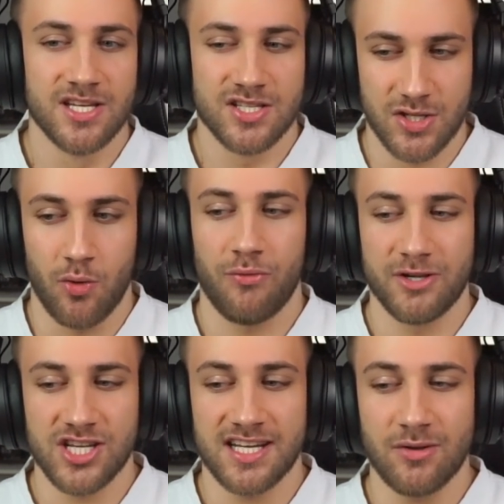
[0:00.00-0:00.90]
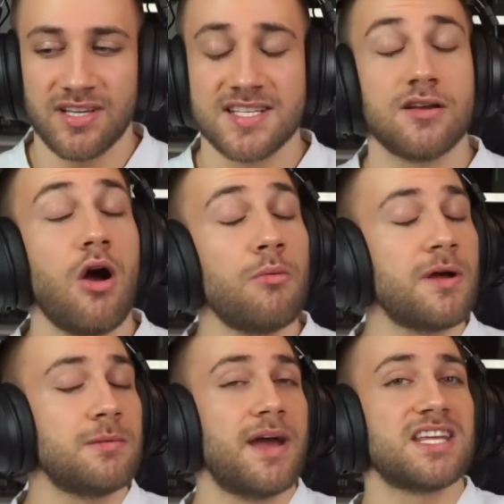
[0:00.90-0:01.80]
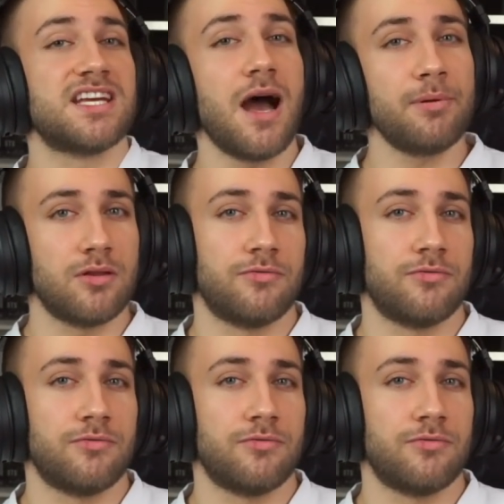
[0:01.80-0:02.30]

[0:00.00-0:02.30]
So we'll check it out, guys. I already made a couple